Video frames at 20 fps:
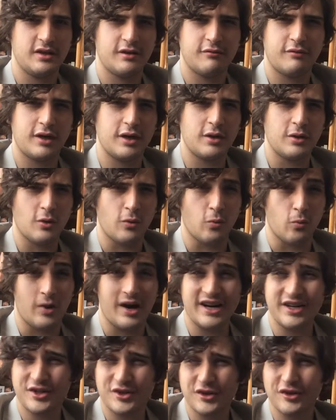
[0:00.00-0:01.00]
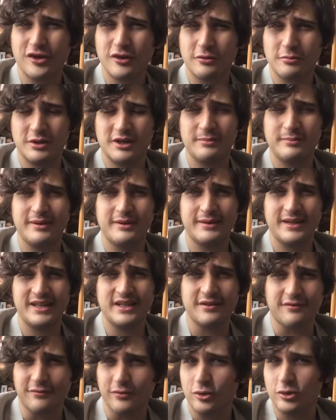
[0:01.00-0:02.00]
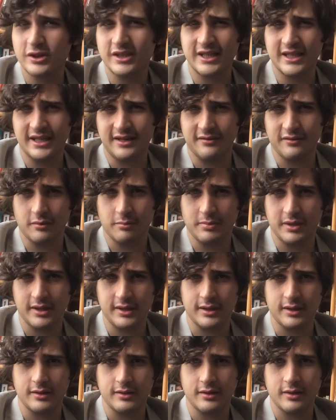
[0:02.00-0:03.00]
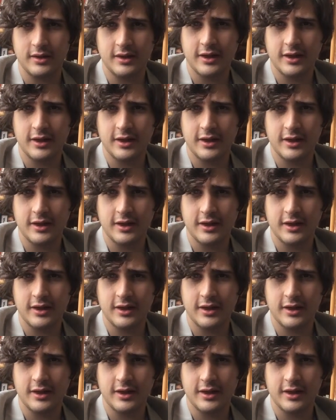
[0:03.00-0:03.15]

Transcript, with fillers: Right? Why should there be diversity of opinion?